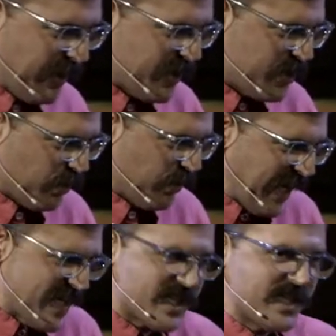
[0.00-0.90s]
this little
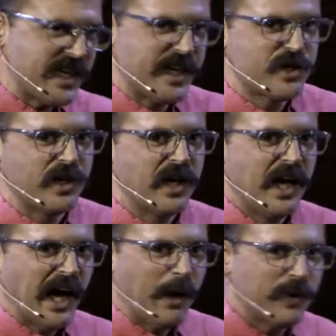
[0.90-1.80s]
hesitation,
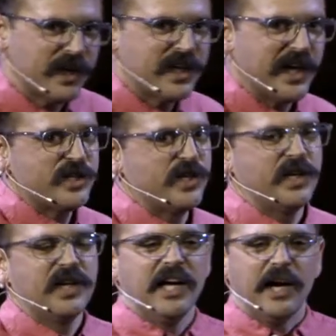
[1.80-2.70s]
I'm going to catch it.
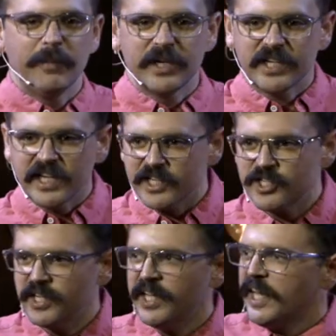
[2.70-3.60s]
I'm going to catch
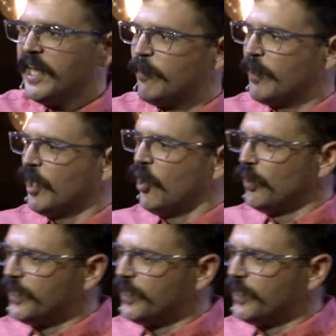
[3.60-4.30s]
it and I'm going to hold